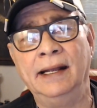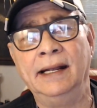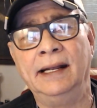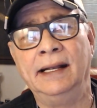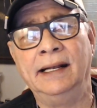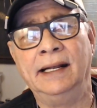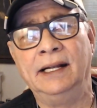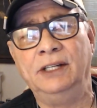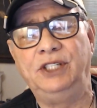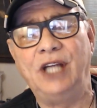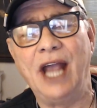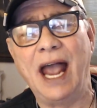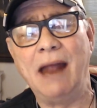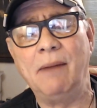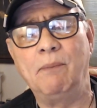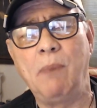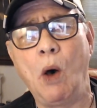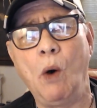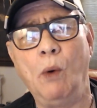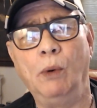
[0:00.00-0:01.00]

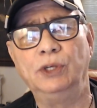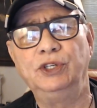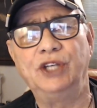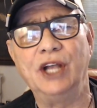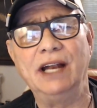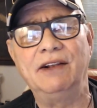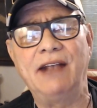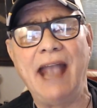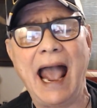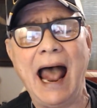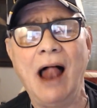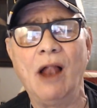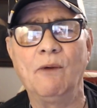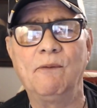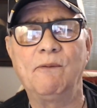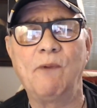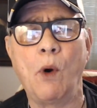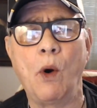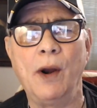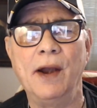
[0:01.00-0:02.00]
Jetbow is in
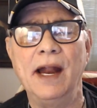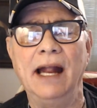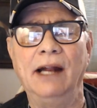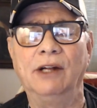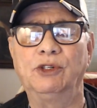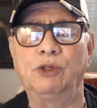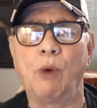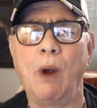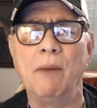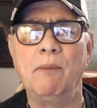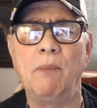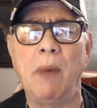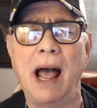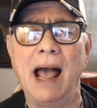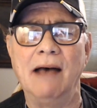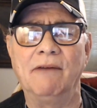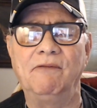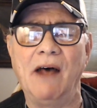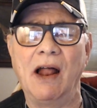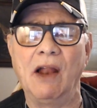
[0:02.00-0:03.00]
California. It's run by a
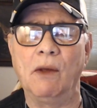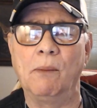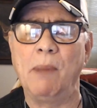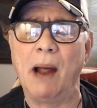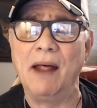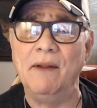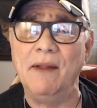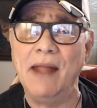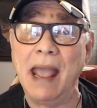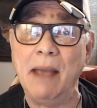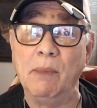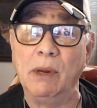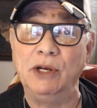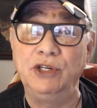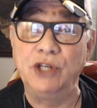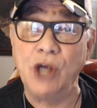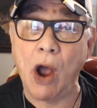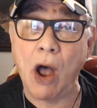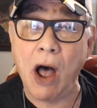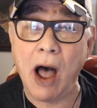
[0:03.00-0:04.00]
fellow by the name of
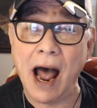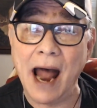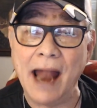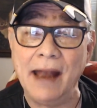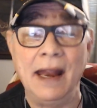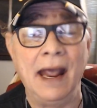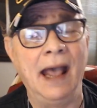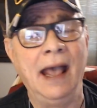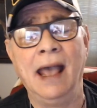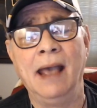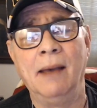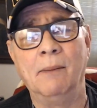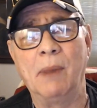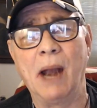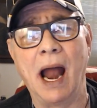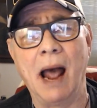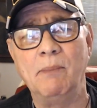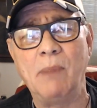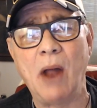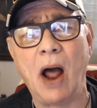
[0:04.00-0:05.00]
John, but
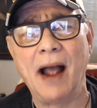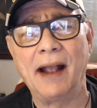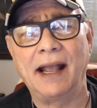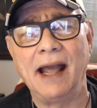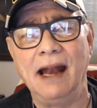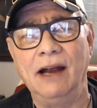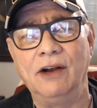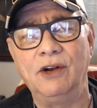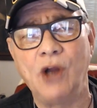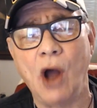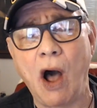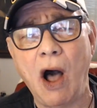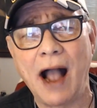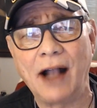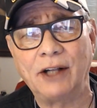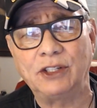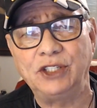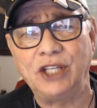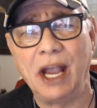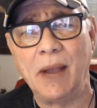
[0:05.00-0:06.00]
I'm not going to
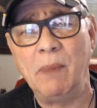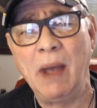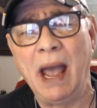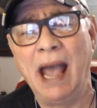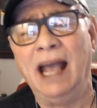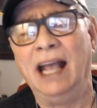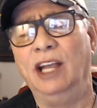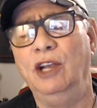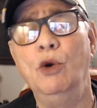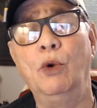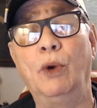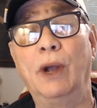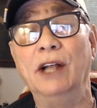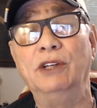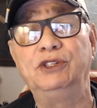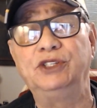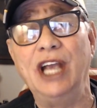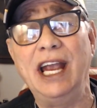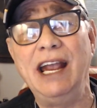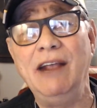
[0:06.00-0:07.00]
dox him. You can
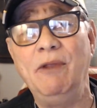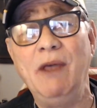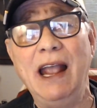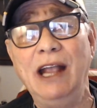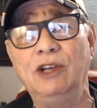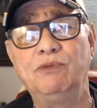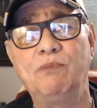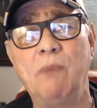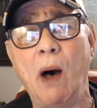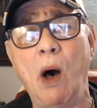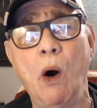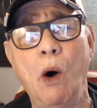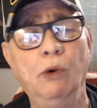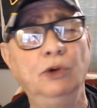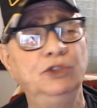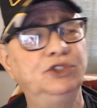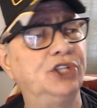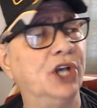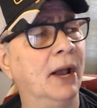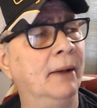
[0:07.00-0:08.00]
see these
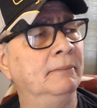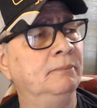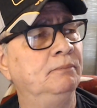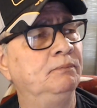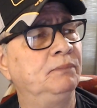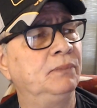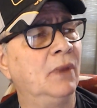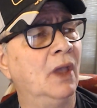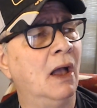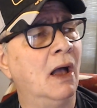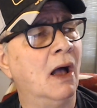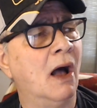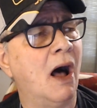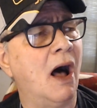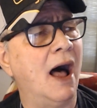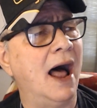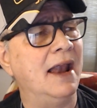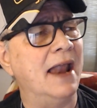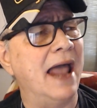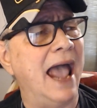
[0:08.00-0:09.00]
bows
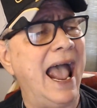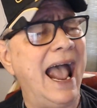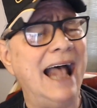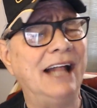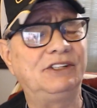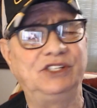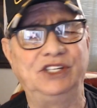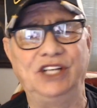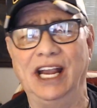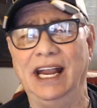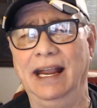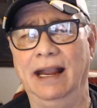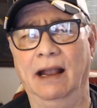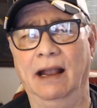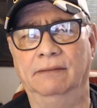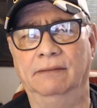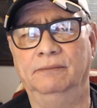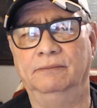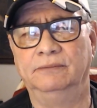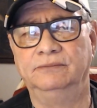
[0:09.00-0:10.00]
on Etsy,
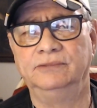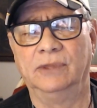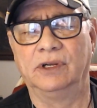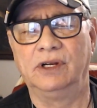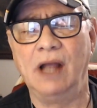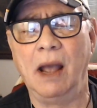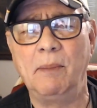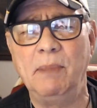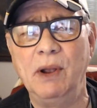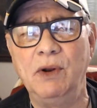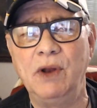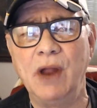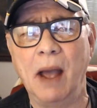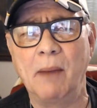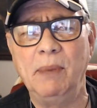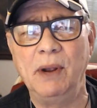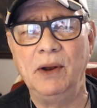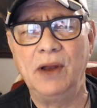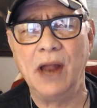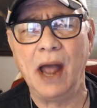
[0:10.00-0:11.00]

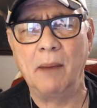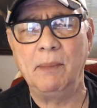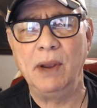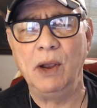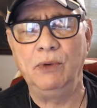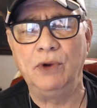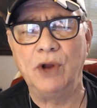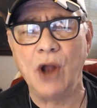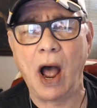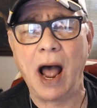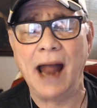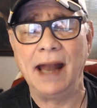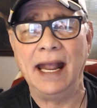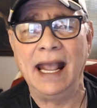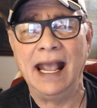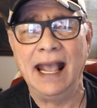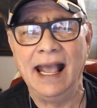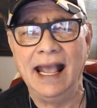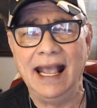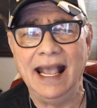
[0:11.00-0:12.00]

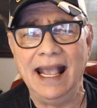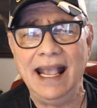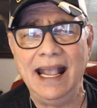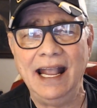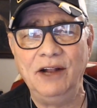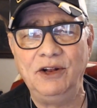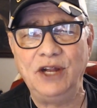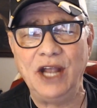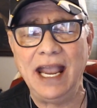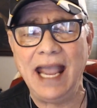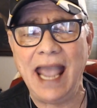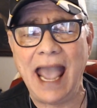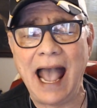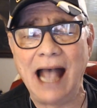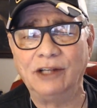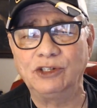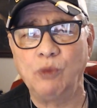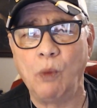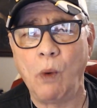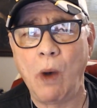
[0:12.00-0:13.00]

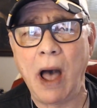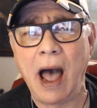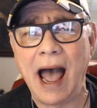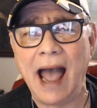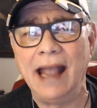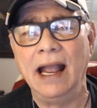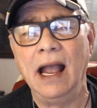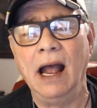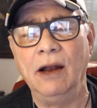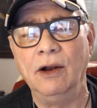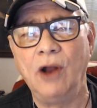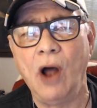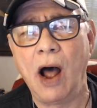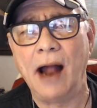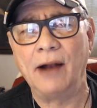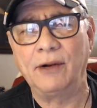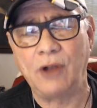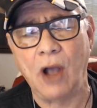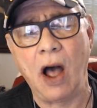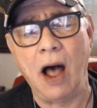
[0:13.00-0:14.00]

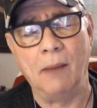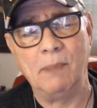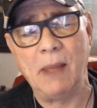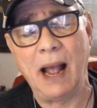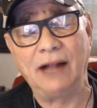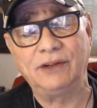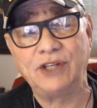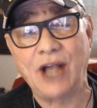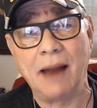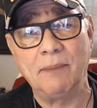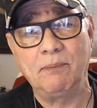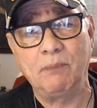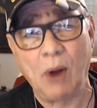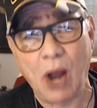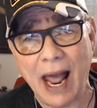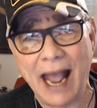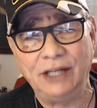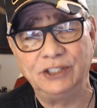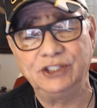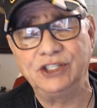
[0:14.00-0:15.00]
www.etsy.com. That's that
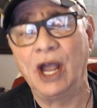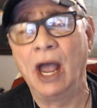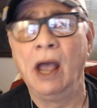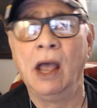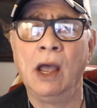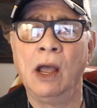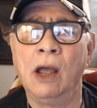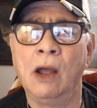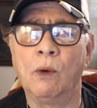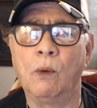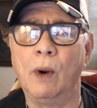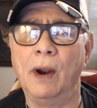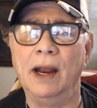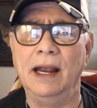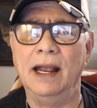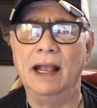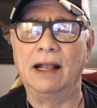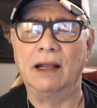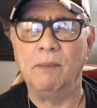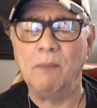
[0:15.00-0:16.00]
place where you
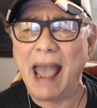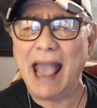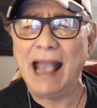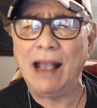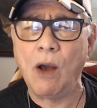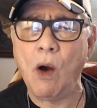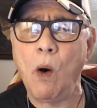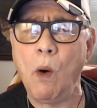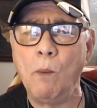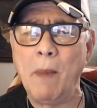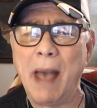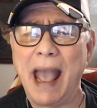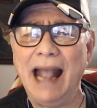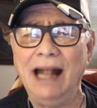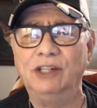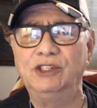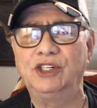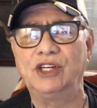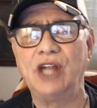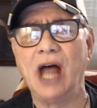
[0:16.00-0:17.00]
can make homemade
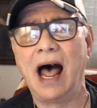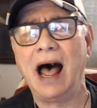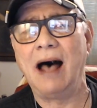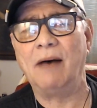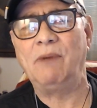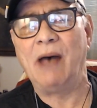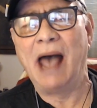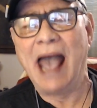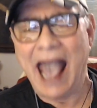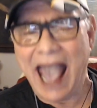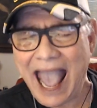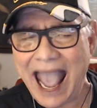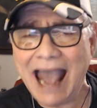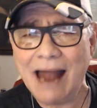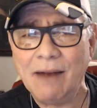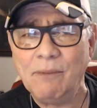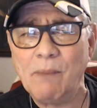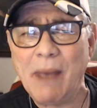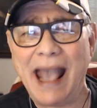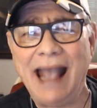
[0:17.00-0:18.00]
stuff,
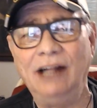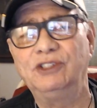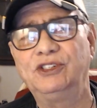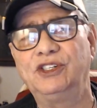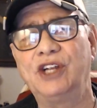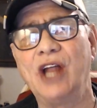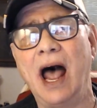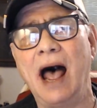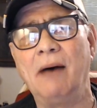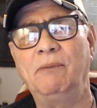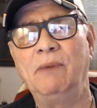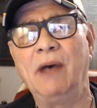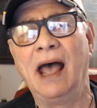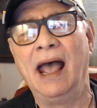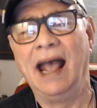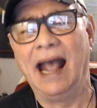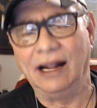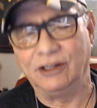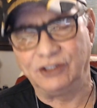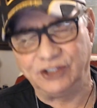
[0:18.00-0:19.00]
handmade stuff,
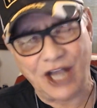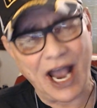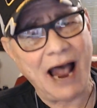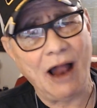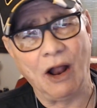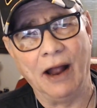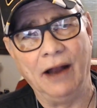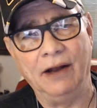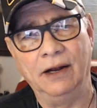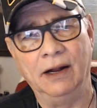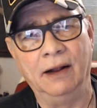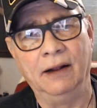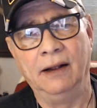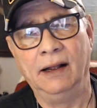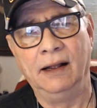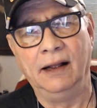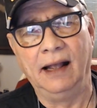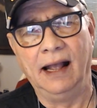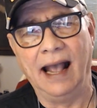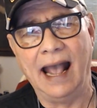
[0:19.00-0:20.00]
and sell it.
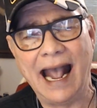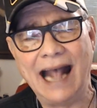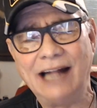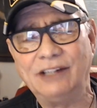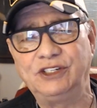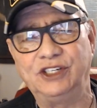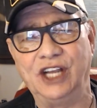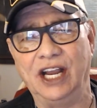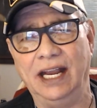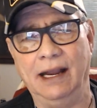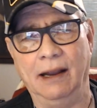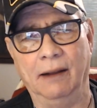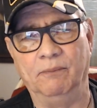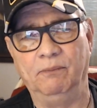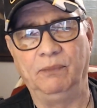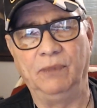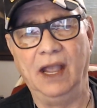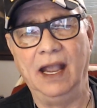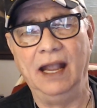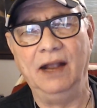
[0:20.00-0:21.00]
Etsy,
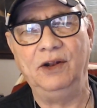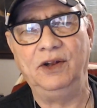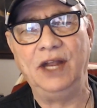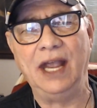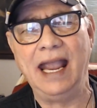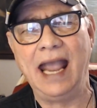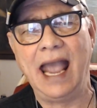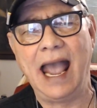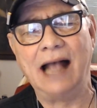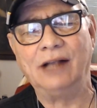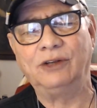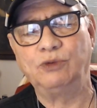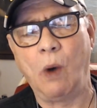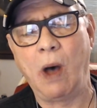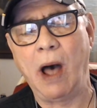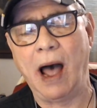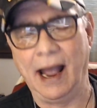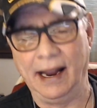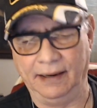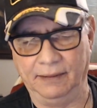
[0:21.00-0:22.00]

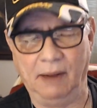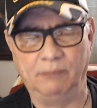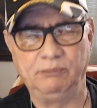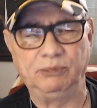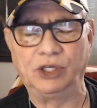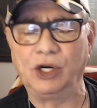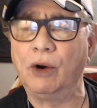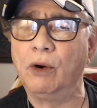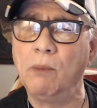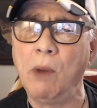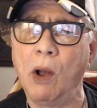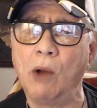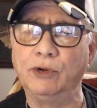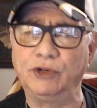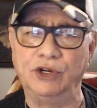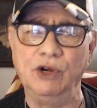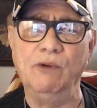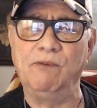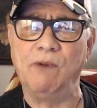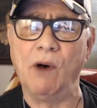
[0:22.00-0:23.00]
E-T-S-Y. I'm sure most of
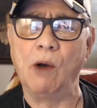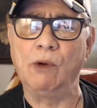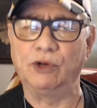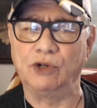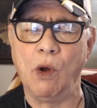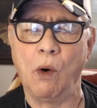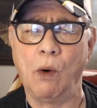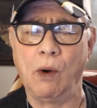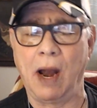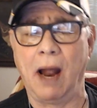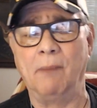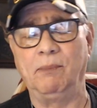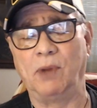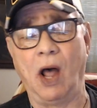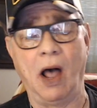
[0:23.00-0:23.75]
you folks know what I'm talking